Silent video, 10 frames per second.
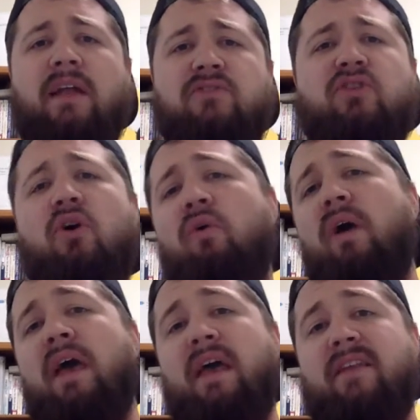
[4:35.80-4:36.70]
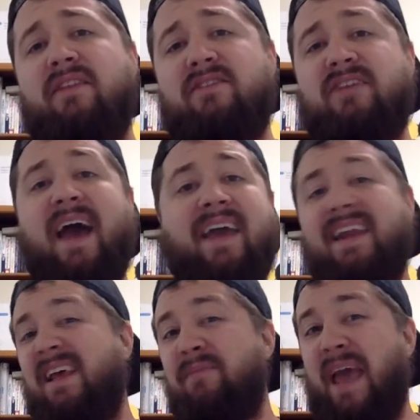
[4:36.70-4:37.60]
And so, this guy
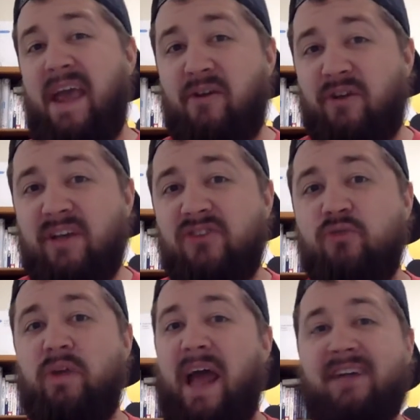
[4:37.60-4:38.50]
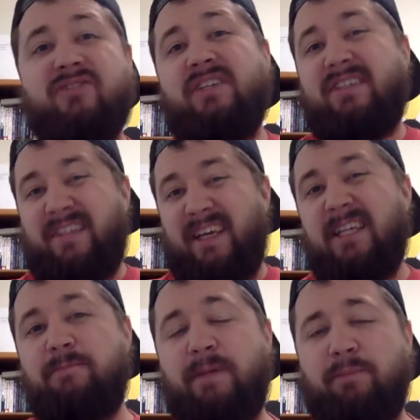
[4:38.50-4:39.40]
named Arius would actually
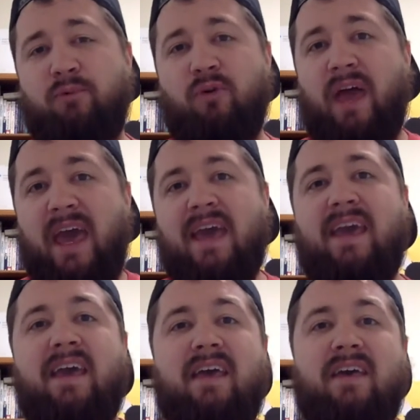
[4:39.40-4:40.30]
teach people hey,